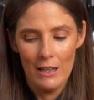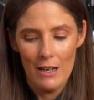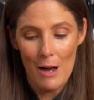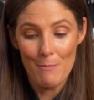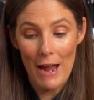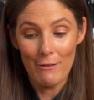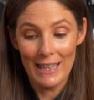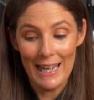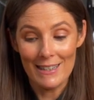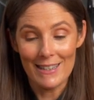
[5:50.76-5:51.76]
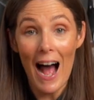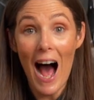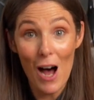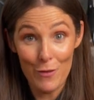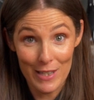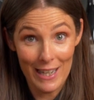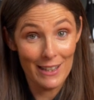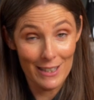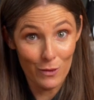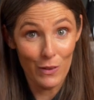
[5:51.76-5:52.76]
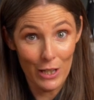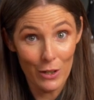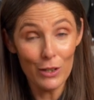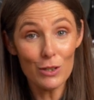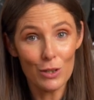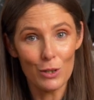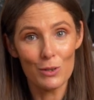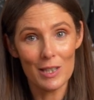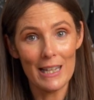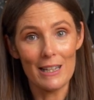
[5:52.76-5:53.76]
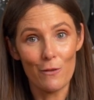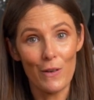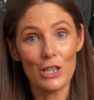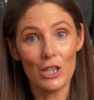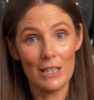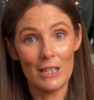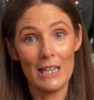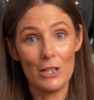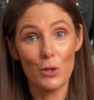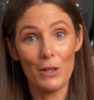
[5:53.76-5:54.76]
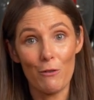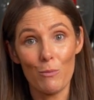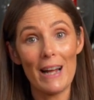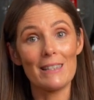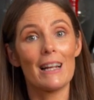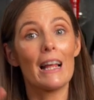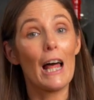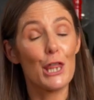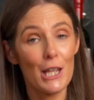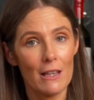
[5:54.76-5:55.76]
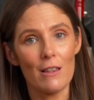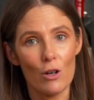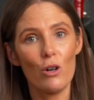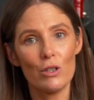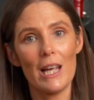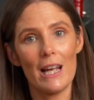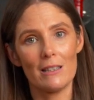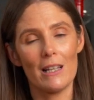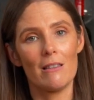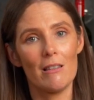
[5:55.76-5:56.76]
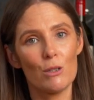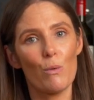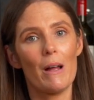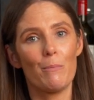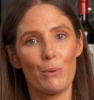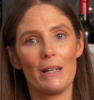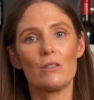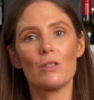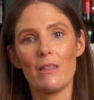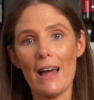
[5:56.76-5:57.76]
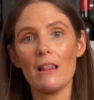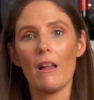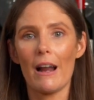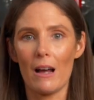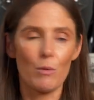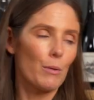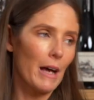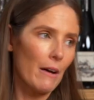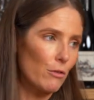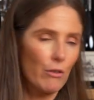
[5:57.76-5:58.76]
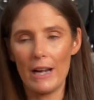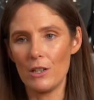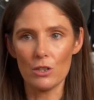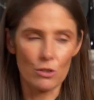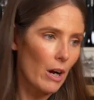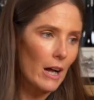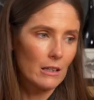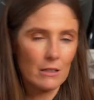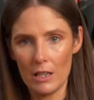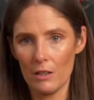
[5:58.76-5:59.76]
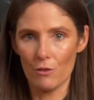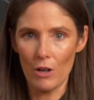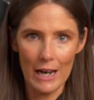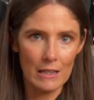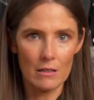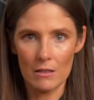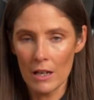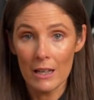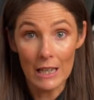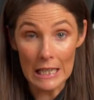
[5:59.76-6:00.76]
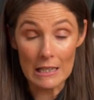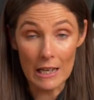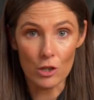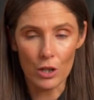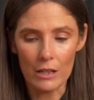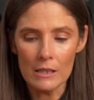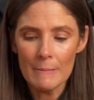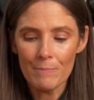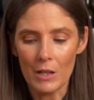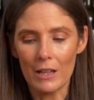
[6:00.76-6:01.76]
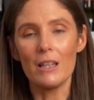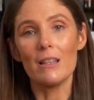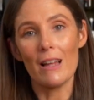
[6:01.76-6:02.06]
I may release after this video. So you'll see this featured in 2 different ways. And I think that the context that this wine brings to that lineup, where we have Grange, Australis, Hill of Grace, etc., I think